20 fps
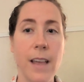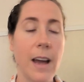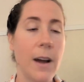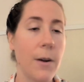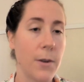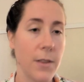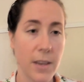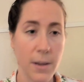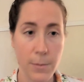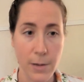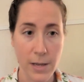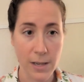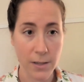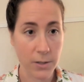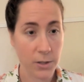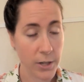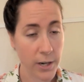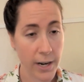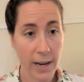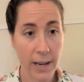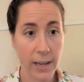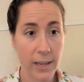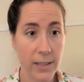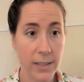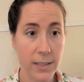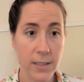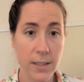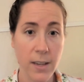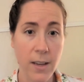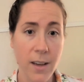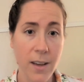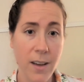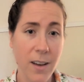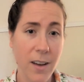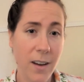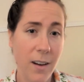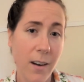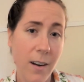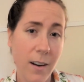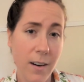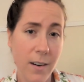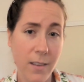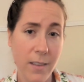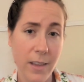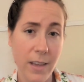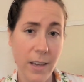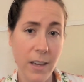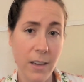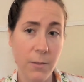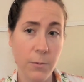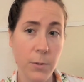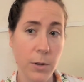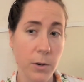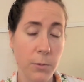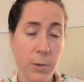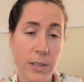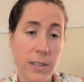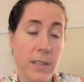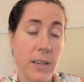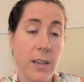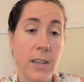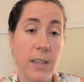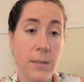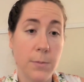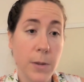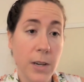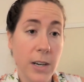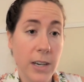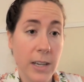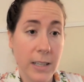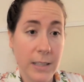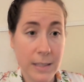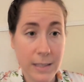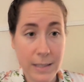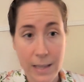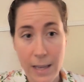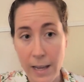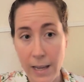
how are they being trained? Are they, what's their experience